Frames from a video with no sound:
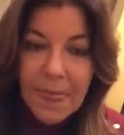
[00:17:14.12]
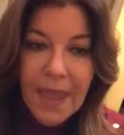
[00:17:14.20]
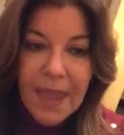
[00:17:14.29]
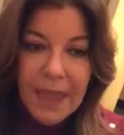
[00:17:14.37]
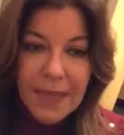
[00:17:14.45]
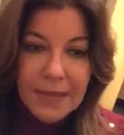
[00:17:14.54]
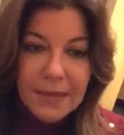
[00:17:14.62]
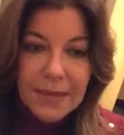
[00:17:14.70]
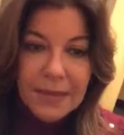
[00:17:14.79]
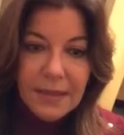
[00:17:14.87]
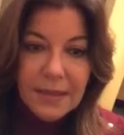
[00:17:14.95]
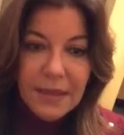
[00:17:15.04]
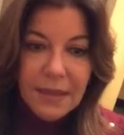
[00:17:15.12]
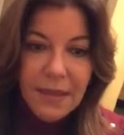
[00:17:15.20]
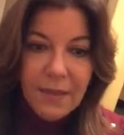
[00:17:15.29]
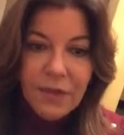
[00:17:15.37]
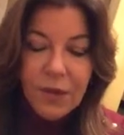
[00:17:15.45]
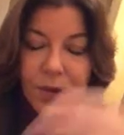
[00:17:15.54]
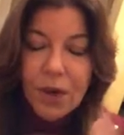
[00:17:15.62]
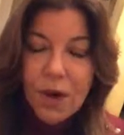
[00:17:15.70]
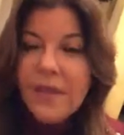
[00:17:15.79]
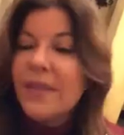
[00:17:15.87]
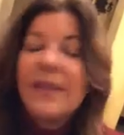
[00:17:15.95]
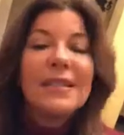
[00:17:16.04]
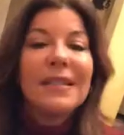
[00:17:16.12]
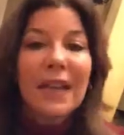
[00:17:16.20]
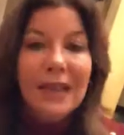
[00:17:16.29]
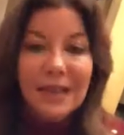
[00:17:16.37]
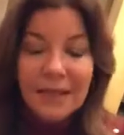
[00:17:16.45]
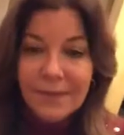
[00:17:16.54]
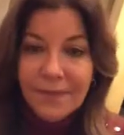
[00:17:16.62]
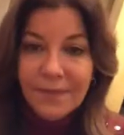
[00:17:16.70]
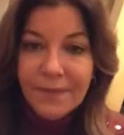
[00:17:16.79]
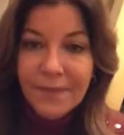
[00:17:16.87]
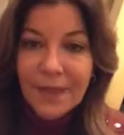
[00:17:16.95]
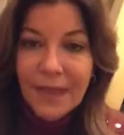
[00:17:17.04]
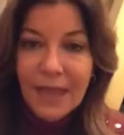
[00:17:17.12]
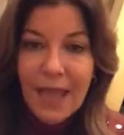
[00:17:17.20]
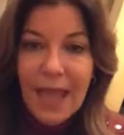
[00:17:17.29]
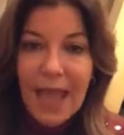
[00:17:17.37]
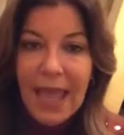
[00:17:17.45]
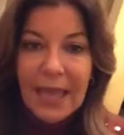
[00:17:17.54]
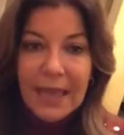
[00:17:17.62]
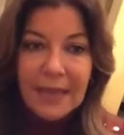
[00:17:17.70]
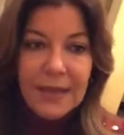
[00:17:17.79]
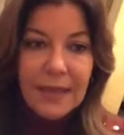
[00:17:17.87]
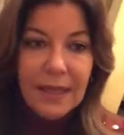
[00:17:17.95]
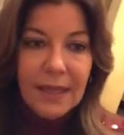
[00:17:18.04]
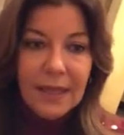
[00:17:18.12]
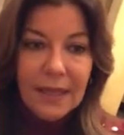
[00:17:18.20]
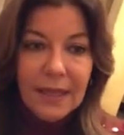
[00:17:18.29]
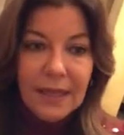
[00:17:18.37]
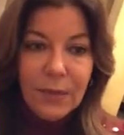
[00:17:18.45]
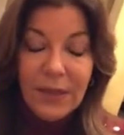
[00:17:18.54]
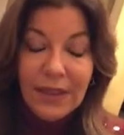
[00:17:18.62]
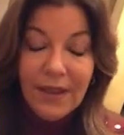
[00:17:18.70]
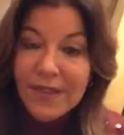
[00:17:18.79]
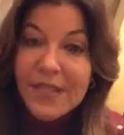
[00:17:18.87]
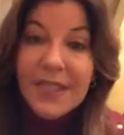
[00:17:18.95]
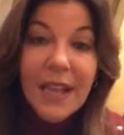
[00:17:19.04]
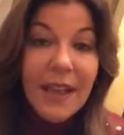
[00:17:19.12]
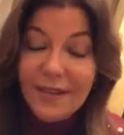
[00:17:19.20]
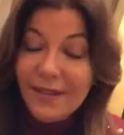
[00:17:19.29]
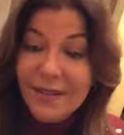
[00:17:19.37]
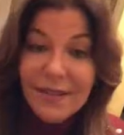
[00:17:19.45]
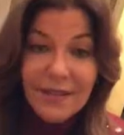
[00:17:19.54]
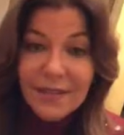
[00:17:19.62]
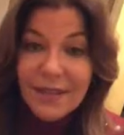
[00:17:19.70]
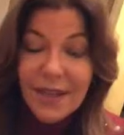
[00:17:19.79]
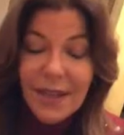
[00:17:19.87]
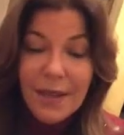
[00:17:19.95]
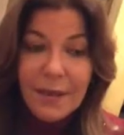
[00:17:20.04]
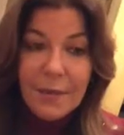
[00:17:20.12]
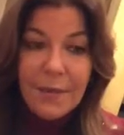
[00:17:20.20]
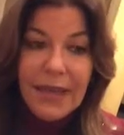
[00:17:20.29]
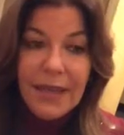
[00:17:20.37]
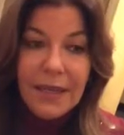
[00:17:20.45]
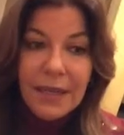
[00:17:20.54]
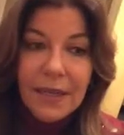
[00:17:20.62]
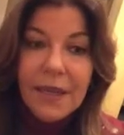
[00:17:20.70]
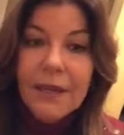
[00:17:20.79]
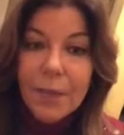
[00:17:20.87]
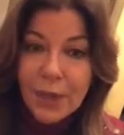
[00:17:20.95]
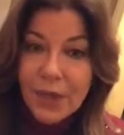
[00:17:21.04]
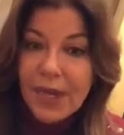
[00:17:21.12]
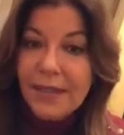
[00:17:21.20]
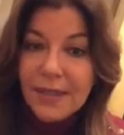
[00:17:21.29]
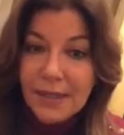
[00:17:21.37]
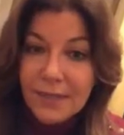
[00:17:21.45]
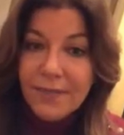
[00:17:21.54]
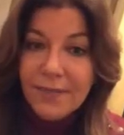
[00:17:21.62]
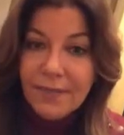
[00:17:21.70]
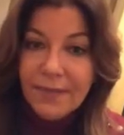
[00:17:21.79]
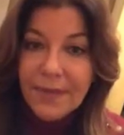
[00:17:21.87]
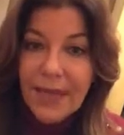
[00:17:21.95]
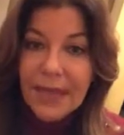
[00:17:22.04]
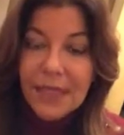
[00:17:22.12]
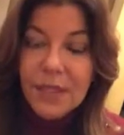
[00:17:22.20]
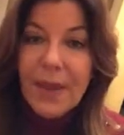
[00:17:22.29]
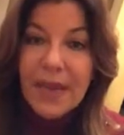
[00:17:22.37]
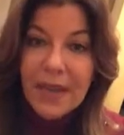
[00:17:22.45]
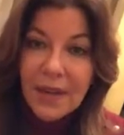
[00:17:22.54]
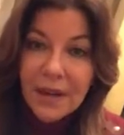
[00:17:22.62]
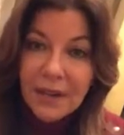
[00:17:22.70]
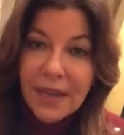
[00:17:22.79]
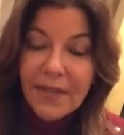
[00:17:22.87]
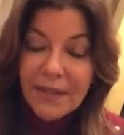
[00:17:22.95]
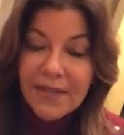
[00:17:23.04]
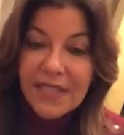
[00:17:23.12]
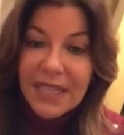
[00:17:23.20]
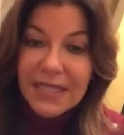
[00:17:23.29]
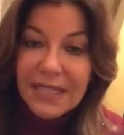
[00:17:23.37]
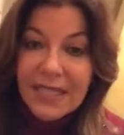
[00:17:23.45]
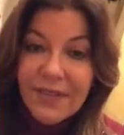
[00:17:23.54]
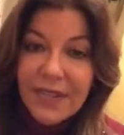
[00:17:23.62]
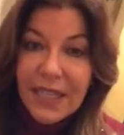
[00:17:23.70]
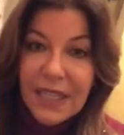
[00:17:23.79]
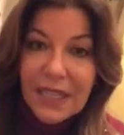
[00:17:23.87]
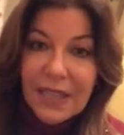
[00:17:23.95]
is, if you go in the sun, and we love the sun, but it can burn us. And depending on our level of sensitivity,